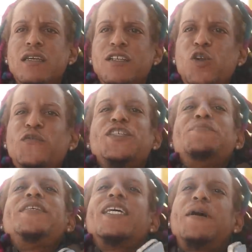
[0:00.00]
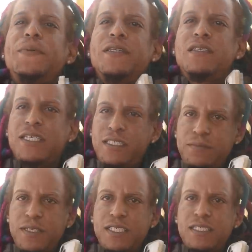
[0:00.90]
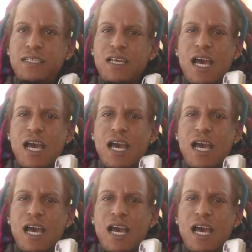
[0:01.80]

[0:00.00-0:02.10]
love to see me happy. You get what I say?